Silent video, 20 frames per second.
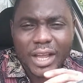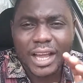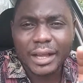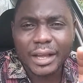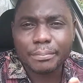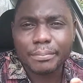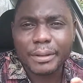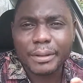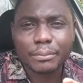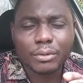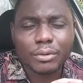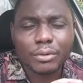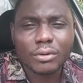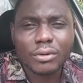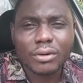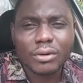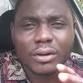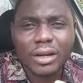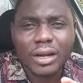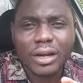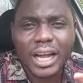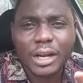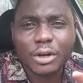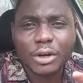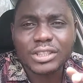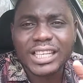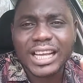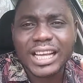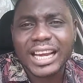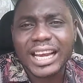where people
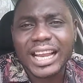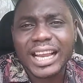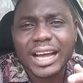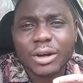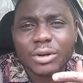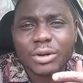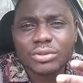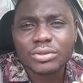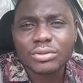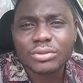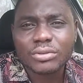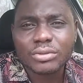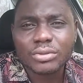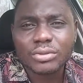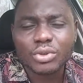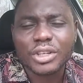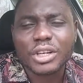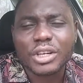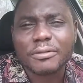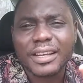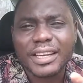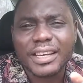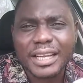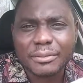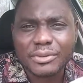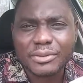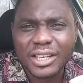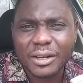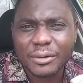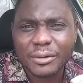are not allowed to
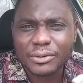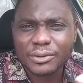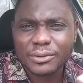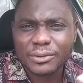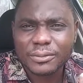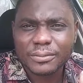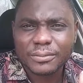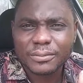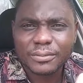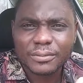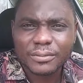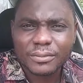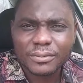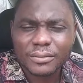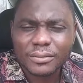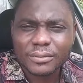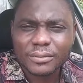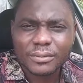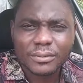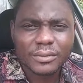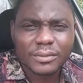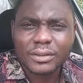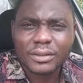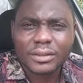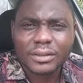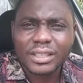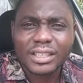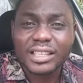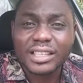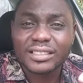defend themselves.
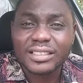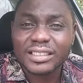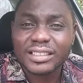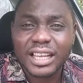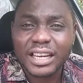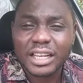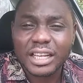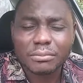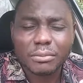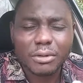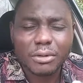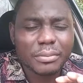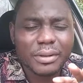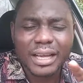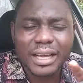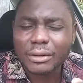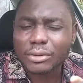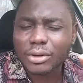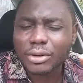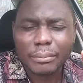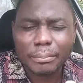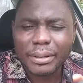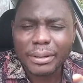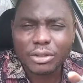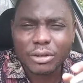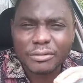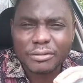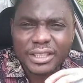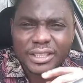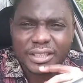In this internet mobbing, I
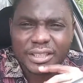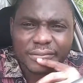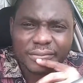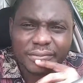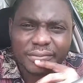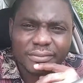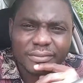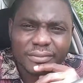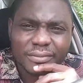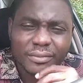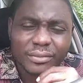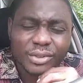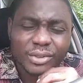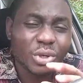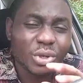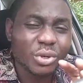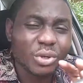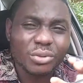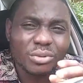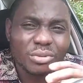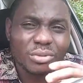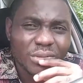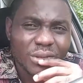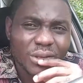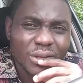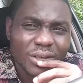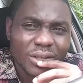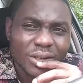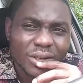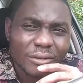don't part of it. So,
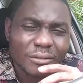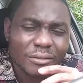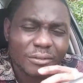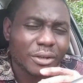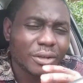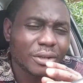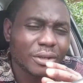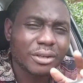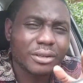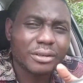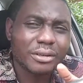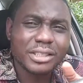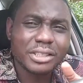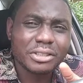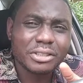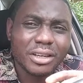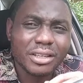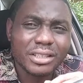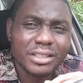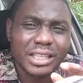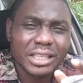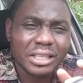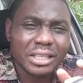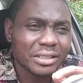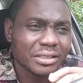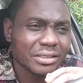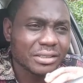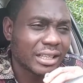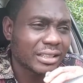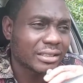for the young
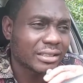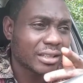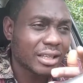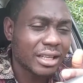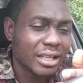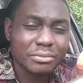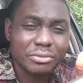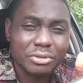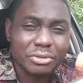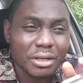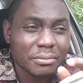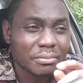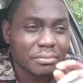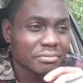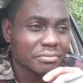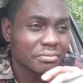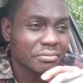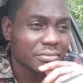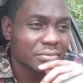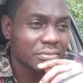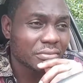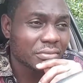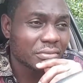girl that claimed rape,